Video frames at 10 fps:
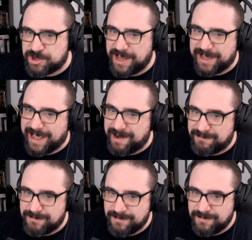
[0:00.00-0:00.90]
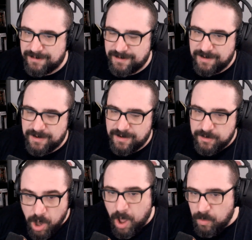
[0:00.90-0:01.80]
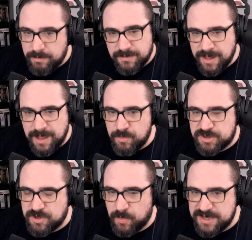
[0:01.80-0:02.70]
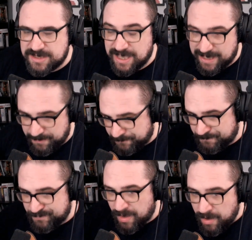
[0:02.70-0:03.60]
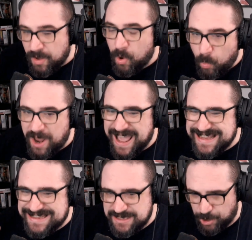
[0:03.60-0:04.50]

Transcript: shit again? No, it was the whiskey. What I'd